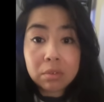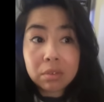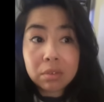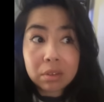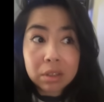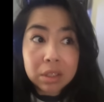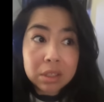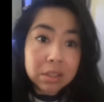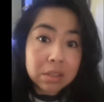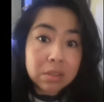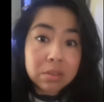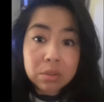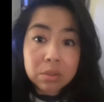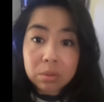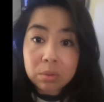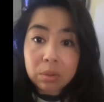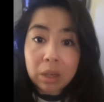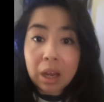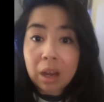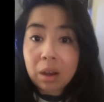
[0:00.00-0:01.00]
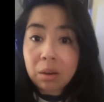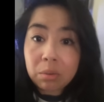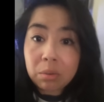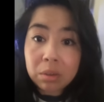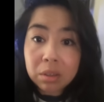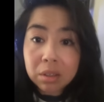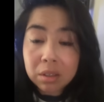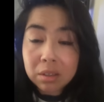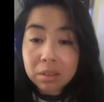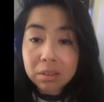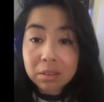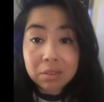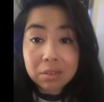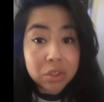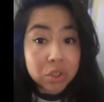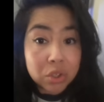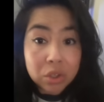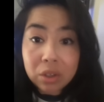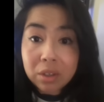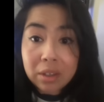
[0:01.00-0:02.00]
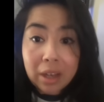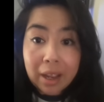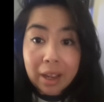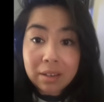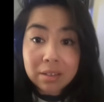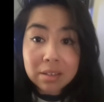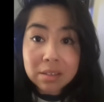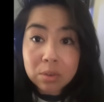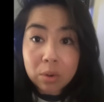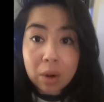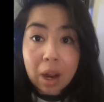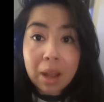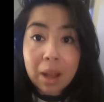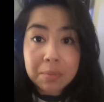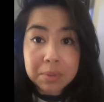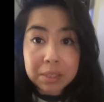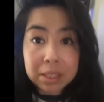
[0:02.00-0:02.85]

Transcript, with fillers: listen to how Suge Knight describes